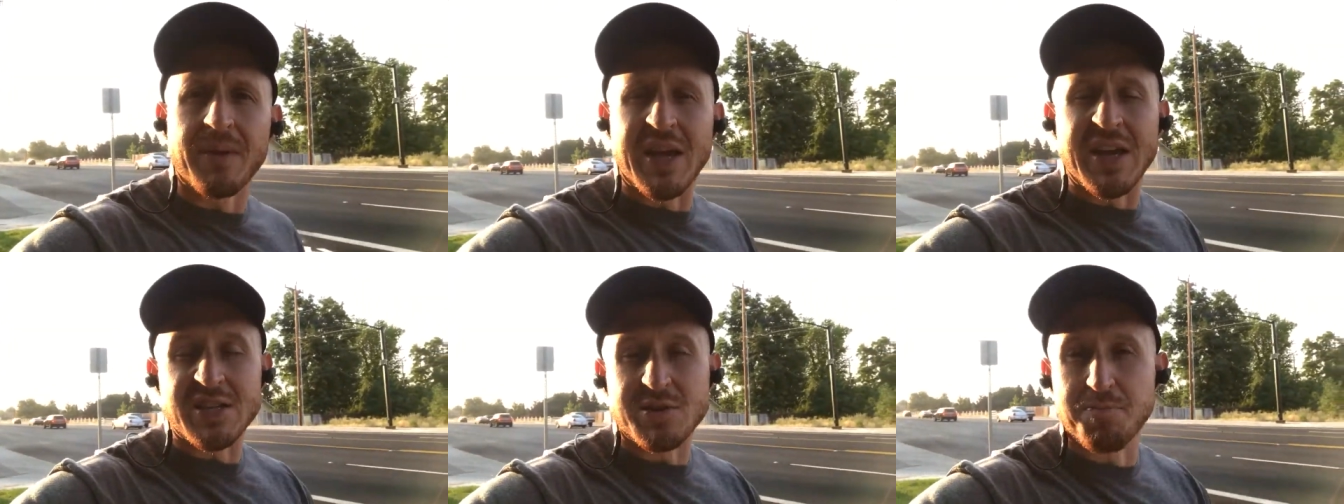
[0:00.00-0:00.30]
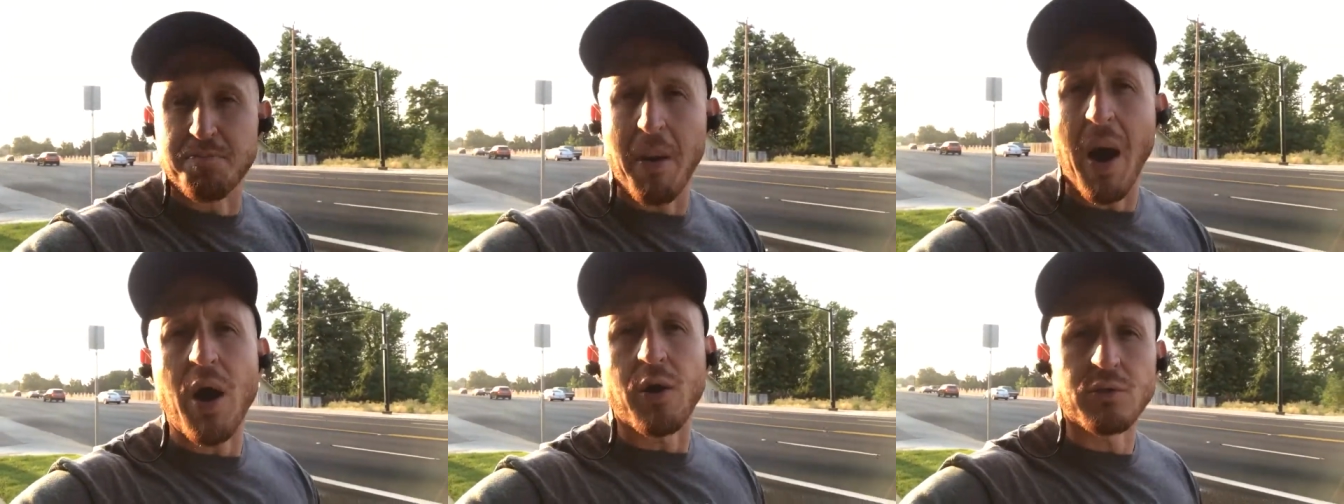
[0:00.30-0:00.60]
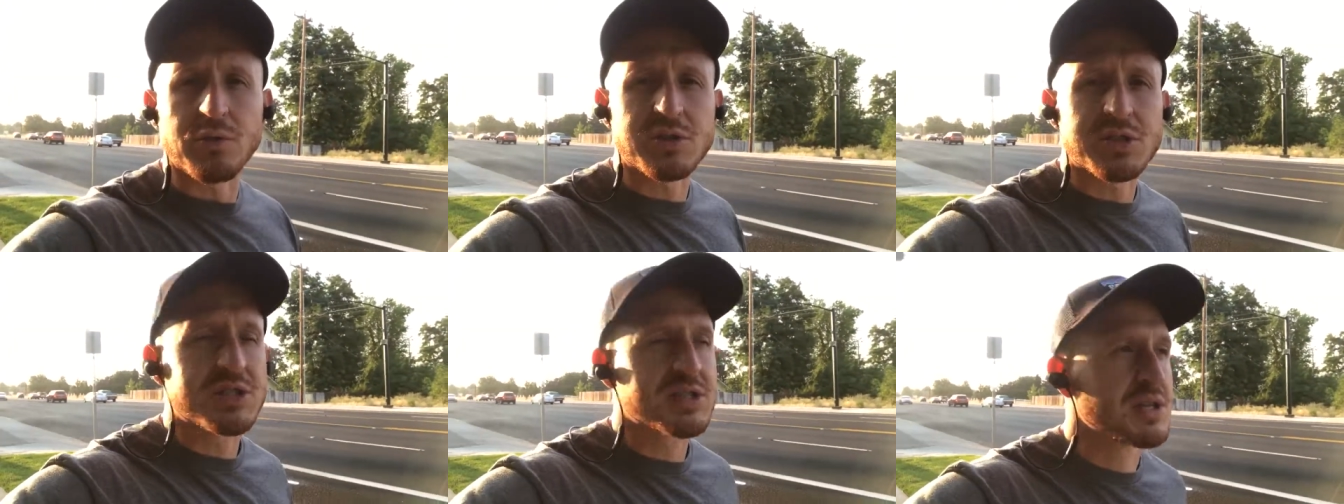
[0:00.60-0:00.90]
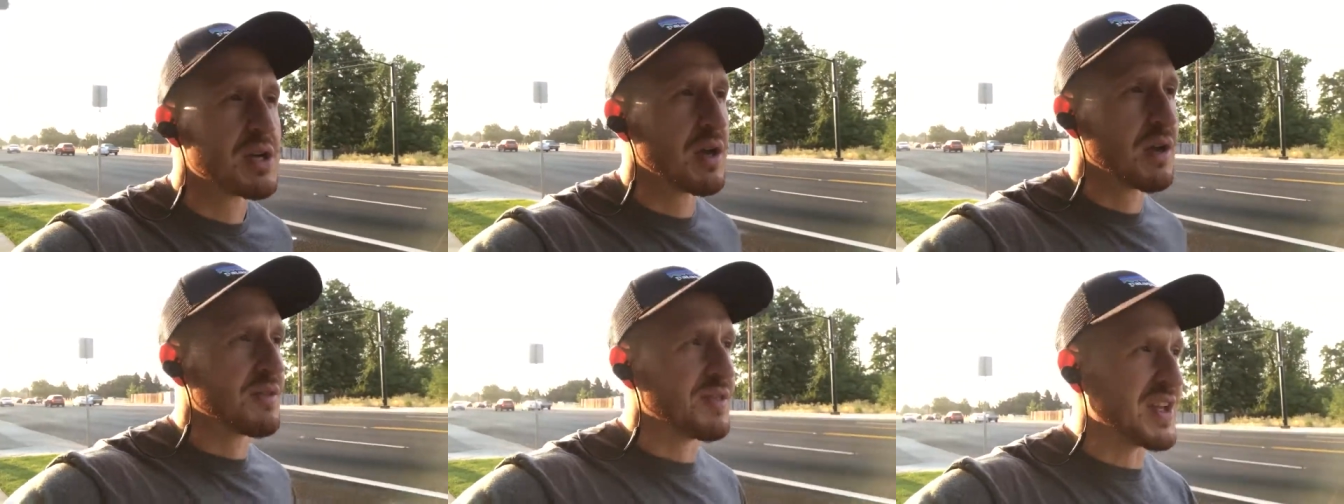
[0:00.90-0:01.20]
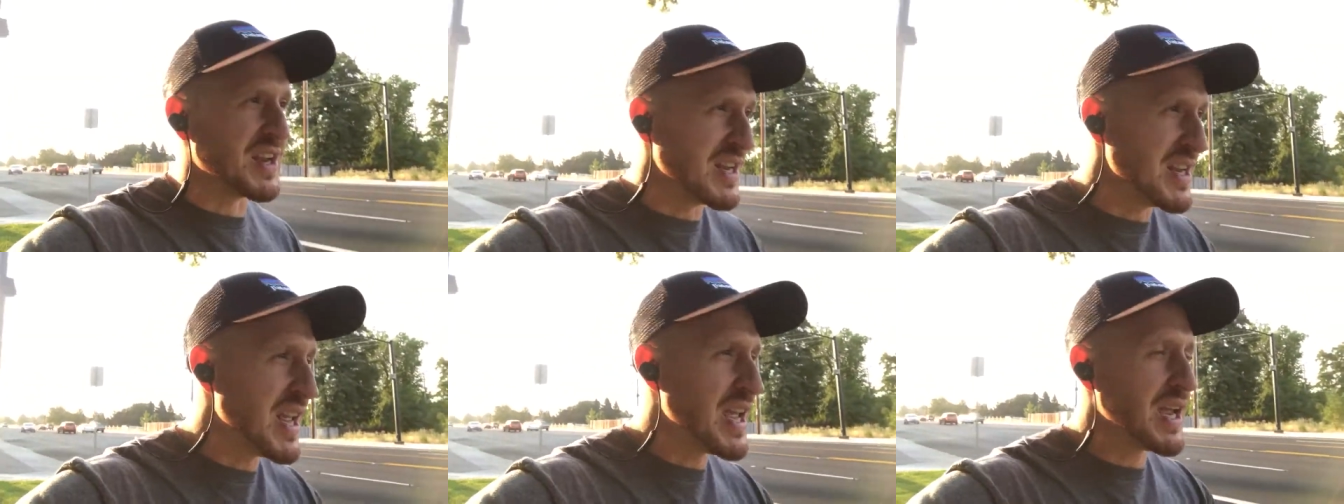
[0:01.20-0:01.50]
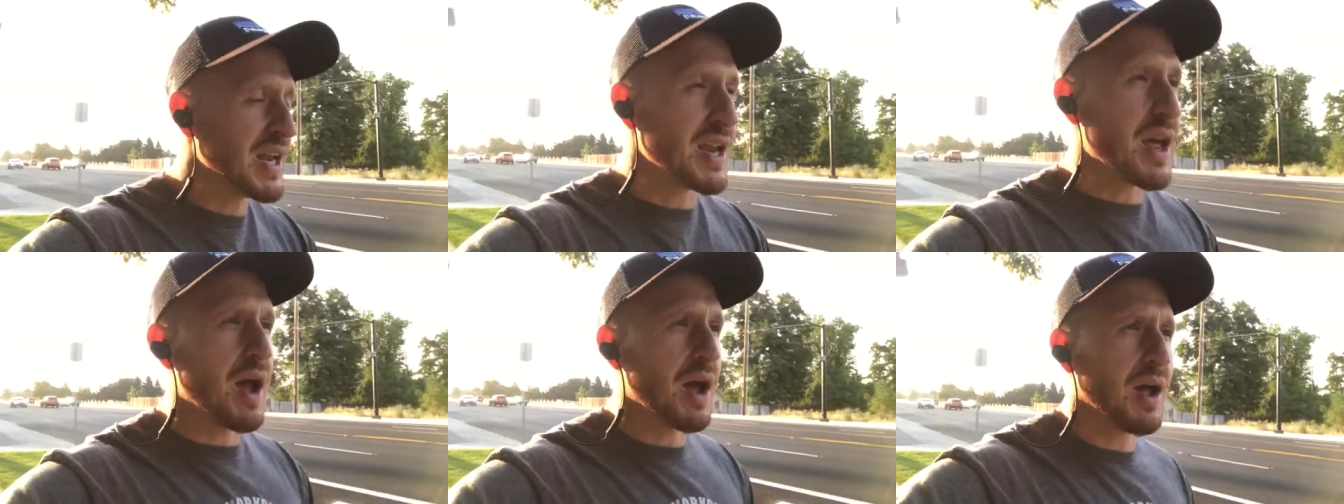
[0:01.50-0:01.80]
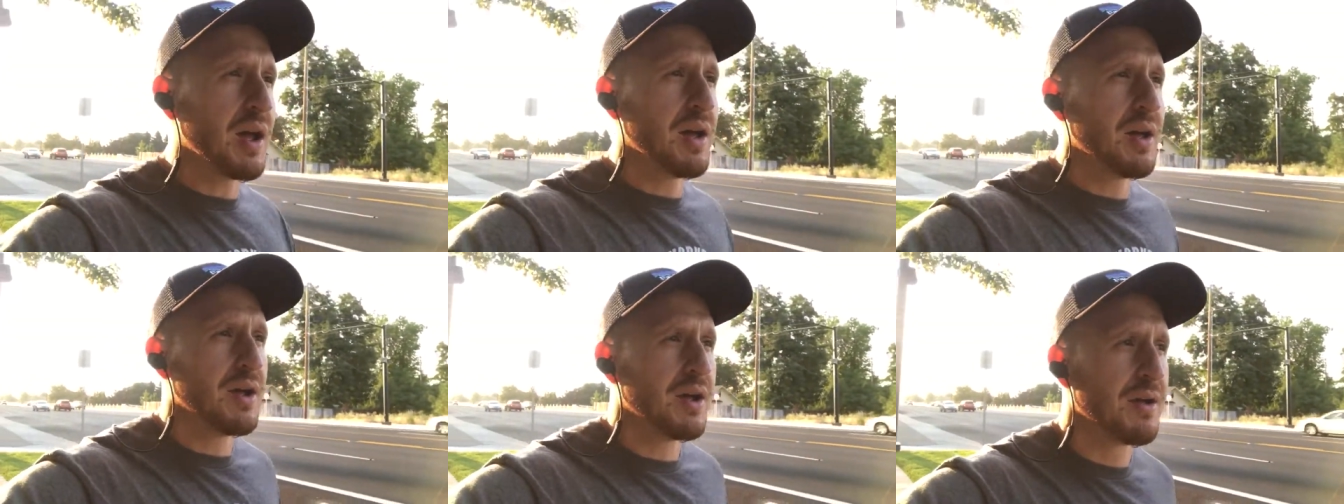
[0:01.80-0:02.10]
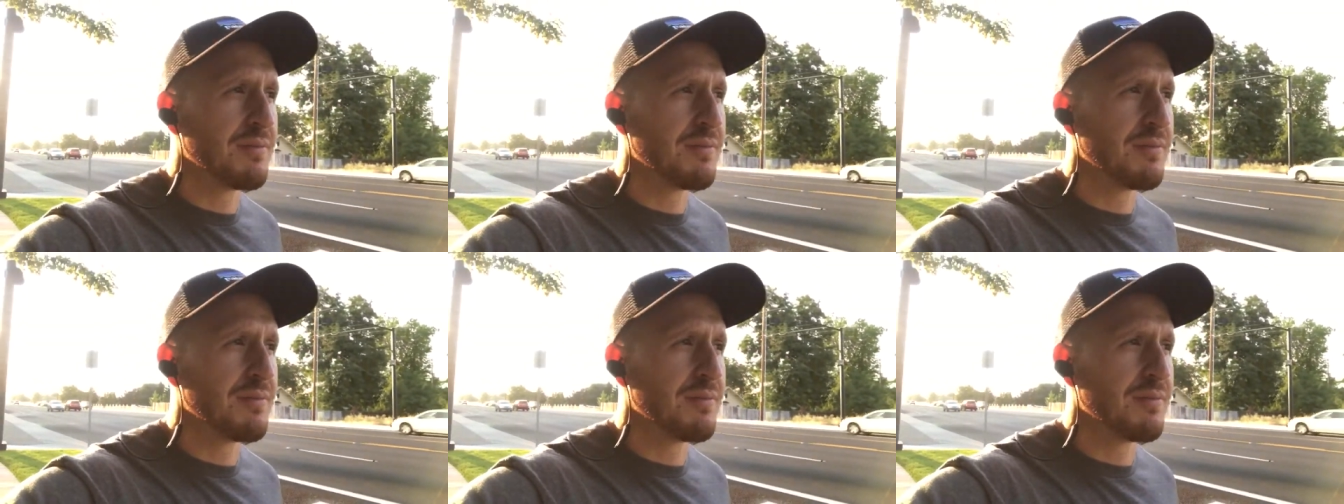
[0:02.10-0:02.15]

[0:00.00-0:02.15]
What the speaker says: his boats, the Nina,